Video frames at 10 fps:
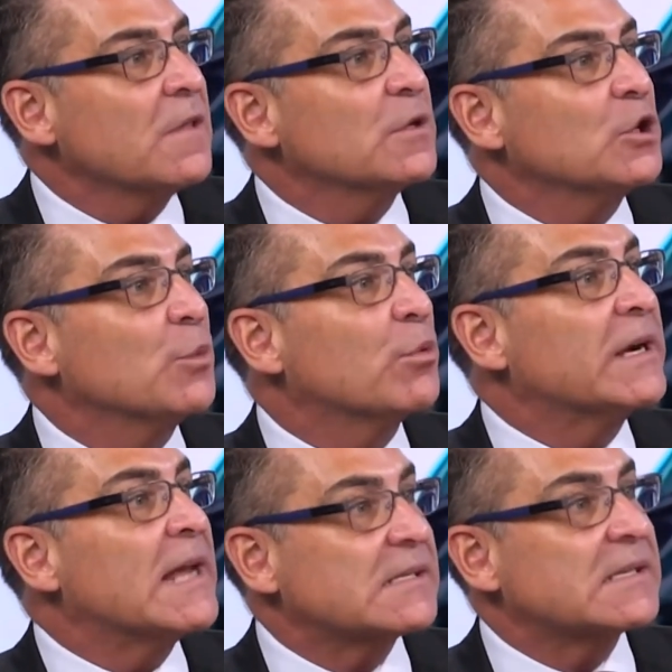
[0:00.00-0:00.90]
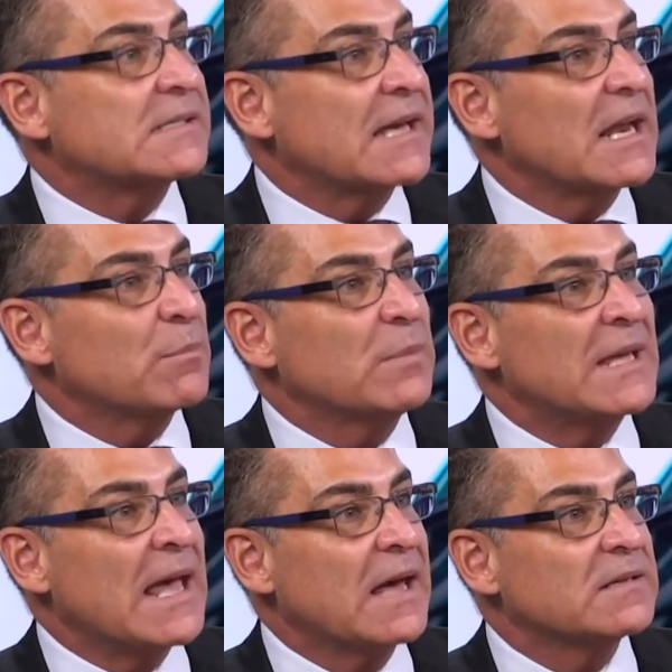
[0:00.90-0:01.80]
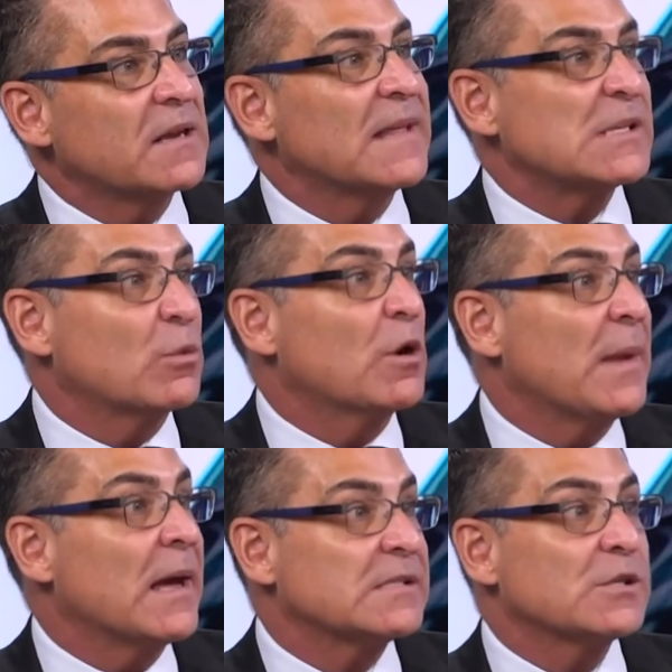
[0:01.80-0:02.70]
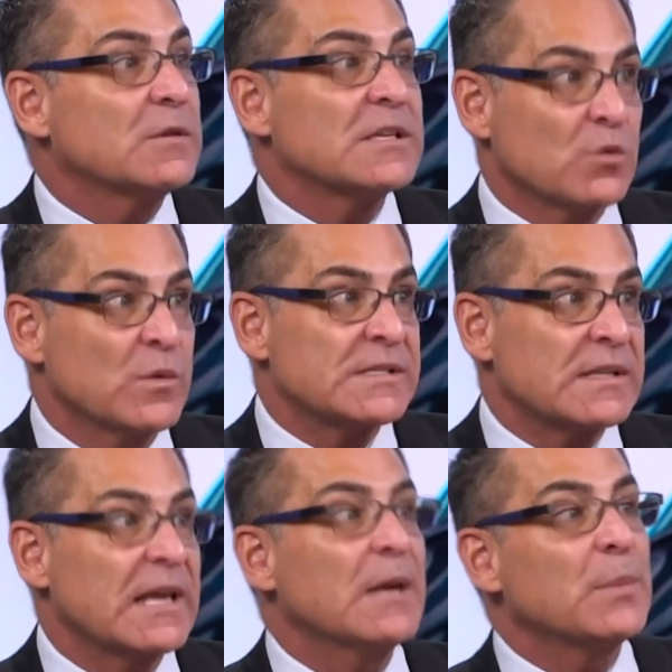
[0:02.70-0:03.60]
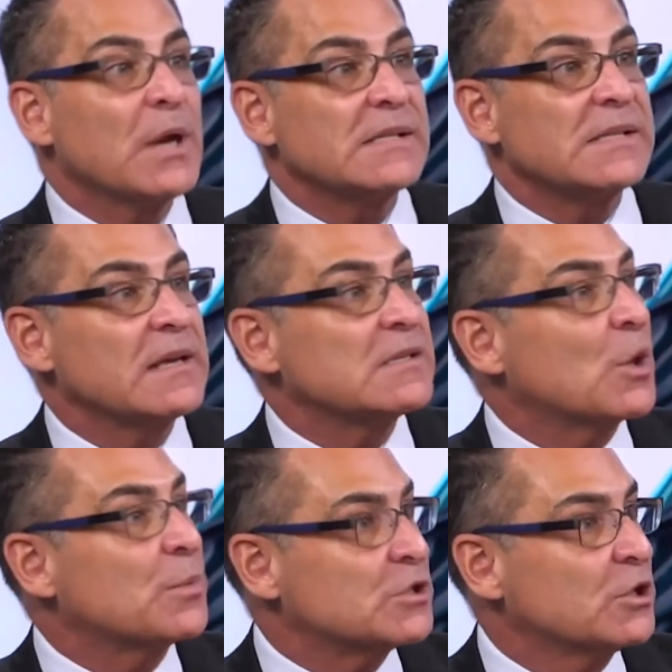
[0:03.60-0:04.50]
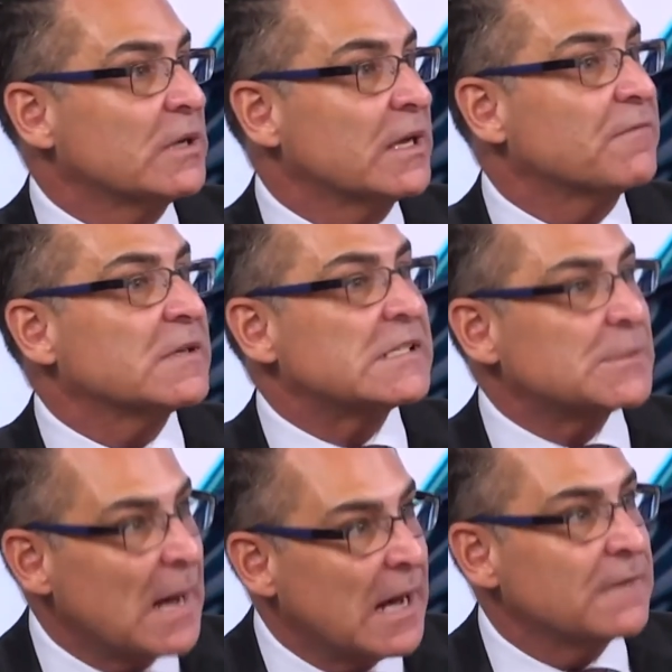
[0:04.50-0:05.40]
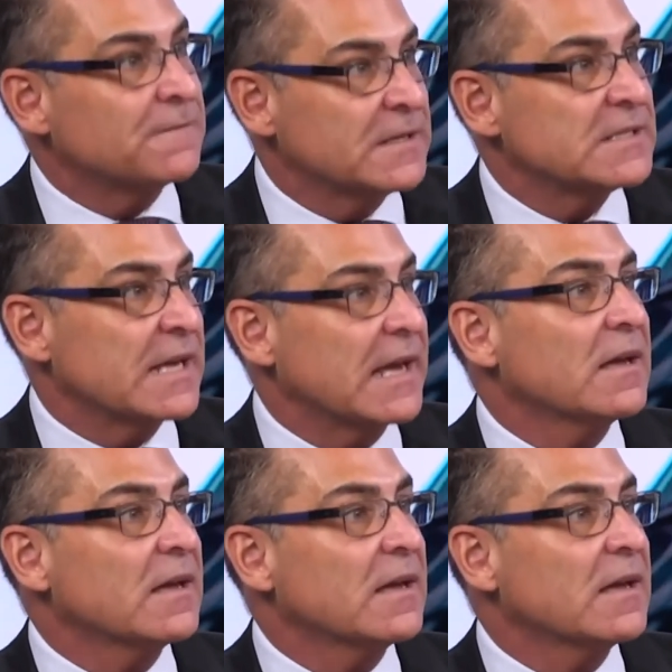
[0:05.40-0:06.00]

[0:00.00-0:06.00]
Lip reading: The new breed has to stand up and be counted, and that's what we're about. So there's a risk there, but I see it as an opportunity for a smart fintech